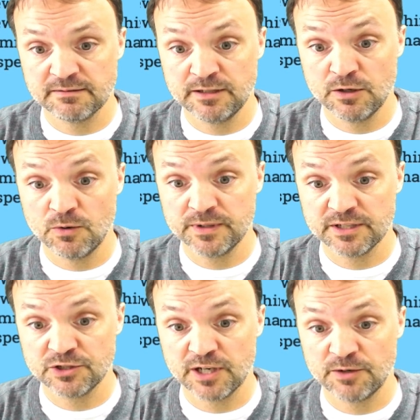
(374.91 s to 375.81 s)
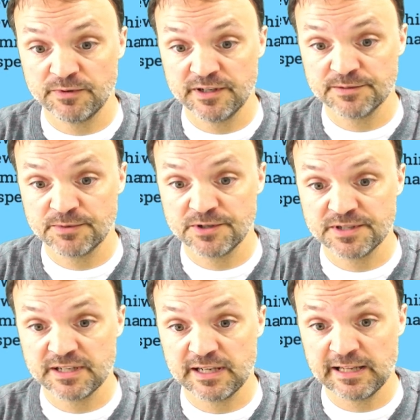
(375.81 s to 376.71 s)
note is shared with this
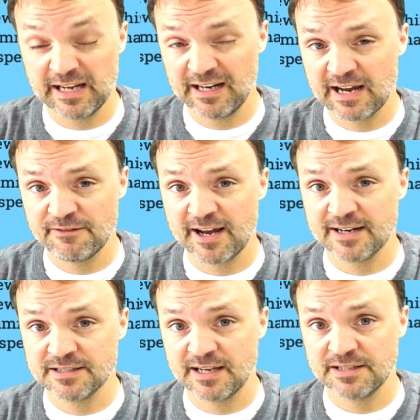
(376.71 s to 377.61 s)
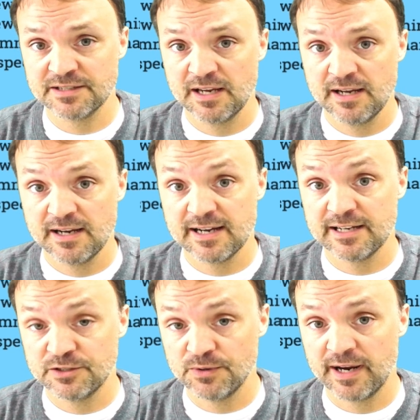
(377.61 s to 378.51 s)
person and they have access uh,
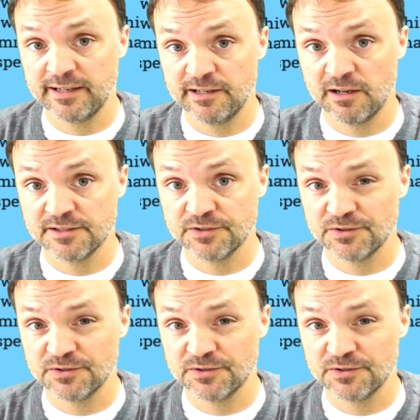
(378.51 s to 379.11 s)
to edit also.